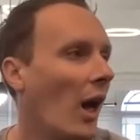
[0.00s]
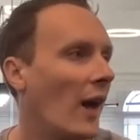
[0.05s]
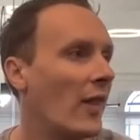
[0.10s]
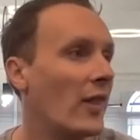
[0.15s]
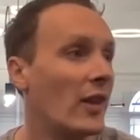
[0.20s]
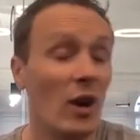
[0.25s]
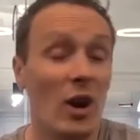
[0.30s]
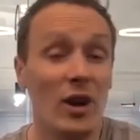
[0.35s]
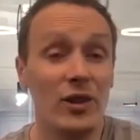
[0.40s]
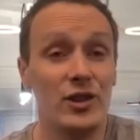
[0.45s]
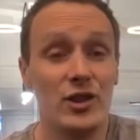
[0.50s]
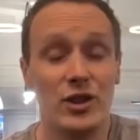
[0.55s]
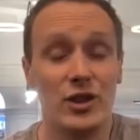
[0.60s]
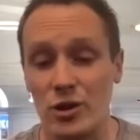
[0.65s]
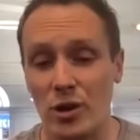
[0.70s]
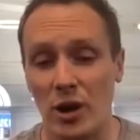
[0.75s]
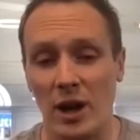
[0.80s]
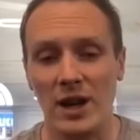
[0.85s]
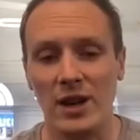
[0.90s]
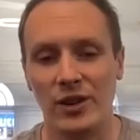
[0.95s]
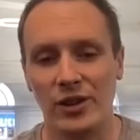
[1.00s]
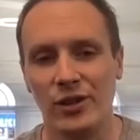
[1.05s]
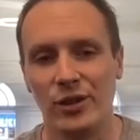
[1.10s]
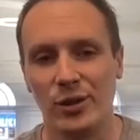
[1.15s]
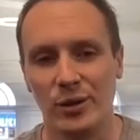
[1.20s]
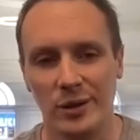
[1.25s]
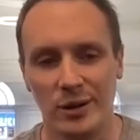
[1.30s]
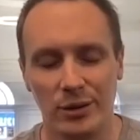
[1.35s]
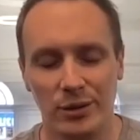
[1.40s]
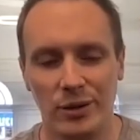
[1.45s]
and the guys are just trained to
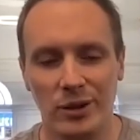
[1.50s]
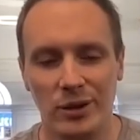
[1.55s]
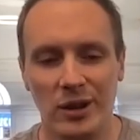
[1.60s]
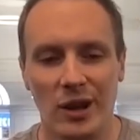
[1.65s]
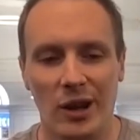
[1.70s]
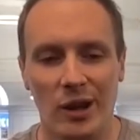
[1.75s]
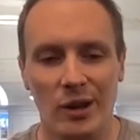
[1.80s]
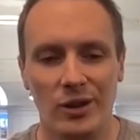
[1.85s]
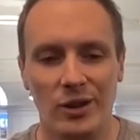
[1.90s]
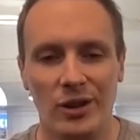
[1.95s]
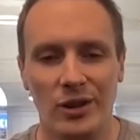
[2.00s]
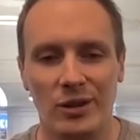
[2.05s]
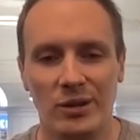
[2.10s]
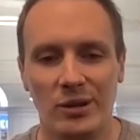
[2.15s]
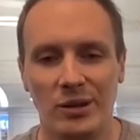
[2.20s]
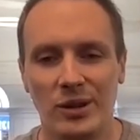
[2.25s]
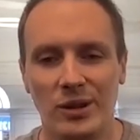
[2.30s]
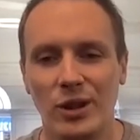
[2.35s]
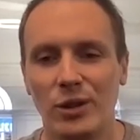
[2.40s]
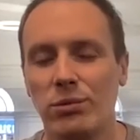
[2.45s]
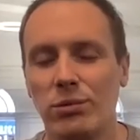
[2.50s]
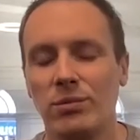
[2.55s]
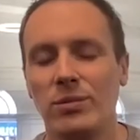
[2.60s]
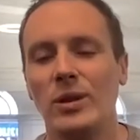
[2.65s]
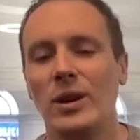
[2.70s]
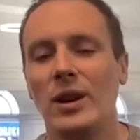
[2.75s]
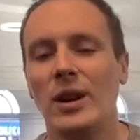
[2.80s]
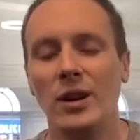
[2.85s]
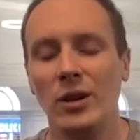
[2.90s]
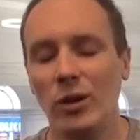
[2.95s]
sort of, you know, just just
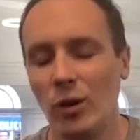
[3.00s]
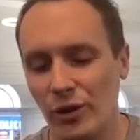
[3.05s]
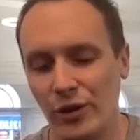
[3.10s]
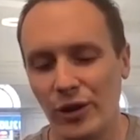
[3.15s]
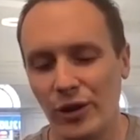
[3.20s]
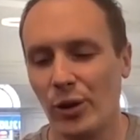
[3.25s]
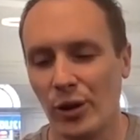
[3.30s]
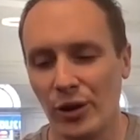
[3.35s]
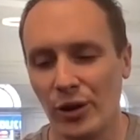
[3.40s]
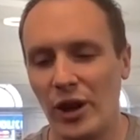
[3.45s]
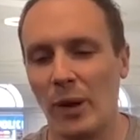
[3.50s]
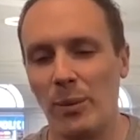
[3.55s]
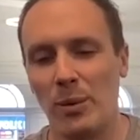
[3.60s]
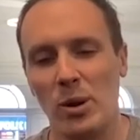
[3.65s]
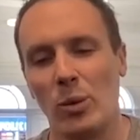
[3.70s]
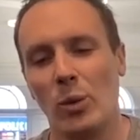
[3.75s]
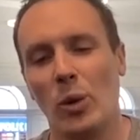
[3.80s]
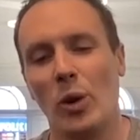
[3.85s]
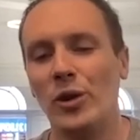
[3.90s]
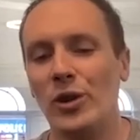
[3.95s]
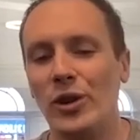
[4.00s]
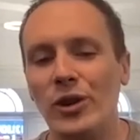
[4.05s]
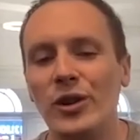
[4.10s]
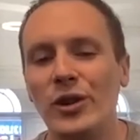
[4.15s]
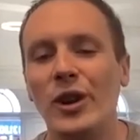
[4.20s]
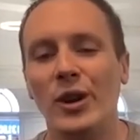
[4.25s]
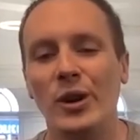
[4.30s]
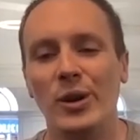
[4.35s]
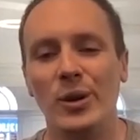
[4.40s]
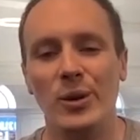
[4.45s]
not to sort of tell people what to
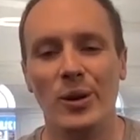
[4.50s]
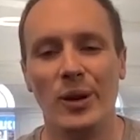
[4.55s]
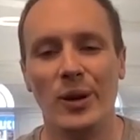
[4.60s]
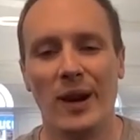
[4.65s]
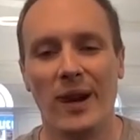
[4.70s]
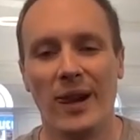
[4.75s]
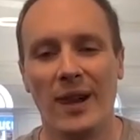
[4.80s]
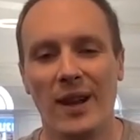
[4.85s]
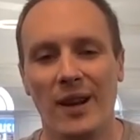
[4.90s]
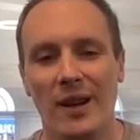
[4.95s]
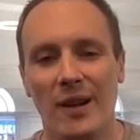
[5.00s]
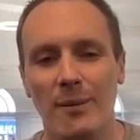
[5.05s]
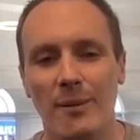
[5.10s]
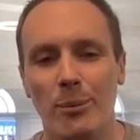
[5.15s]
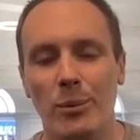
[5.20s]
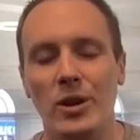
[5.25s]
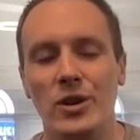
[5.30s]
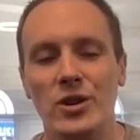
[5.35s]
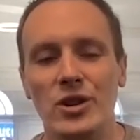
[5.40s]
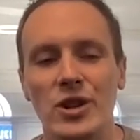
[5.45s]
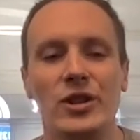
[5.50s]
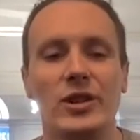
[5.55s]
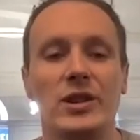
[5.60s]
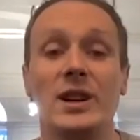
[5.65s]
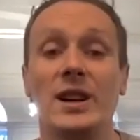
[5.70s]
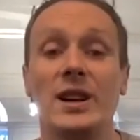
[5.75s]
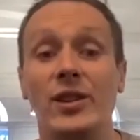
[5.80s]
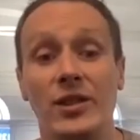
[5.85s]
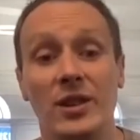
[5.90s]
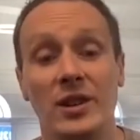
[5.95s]
do, but
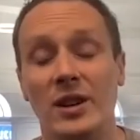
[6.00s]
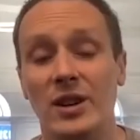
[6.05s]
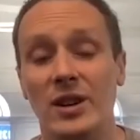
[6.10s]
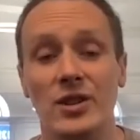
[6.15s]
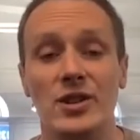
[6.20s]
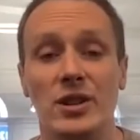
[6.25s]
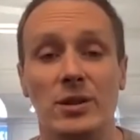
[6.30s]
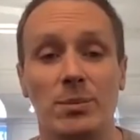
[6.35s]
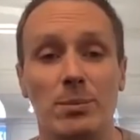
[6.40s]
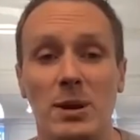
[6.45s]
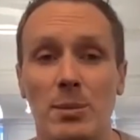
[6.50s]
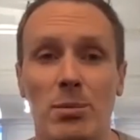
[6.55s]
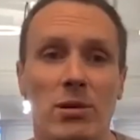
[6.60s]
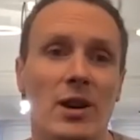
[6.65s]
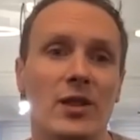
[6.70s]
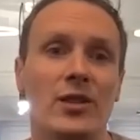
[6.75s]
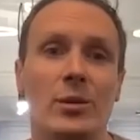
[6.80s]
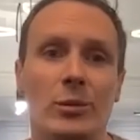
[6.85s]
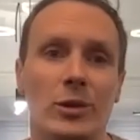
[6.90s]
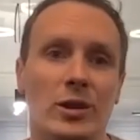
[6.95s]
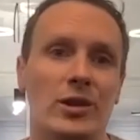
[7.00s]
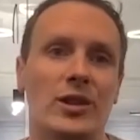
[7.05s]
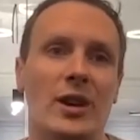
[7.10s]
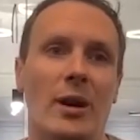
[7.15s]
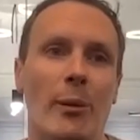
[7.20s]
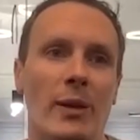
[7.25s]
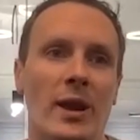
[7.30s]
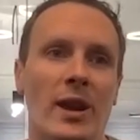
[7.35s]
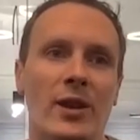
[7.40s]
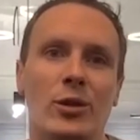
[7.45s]
just listen and just be present with
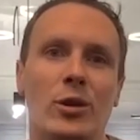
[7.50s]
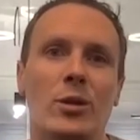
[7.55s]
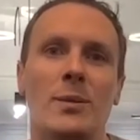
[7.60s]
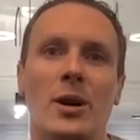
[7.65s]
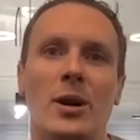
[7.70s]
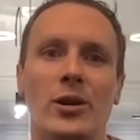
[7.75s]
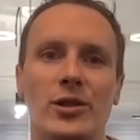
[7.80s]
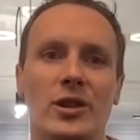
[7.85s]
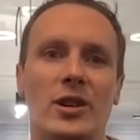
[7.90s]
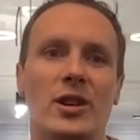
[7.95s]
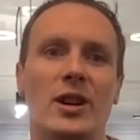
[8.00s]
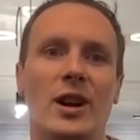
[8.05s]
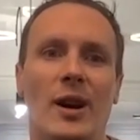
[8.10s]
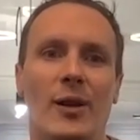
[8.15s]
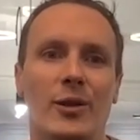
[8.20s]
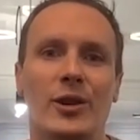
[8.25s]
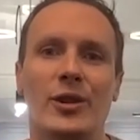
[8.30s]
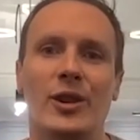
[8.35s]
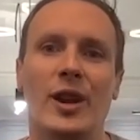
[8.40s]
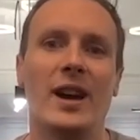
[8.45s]
someone. That's almost enough because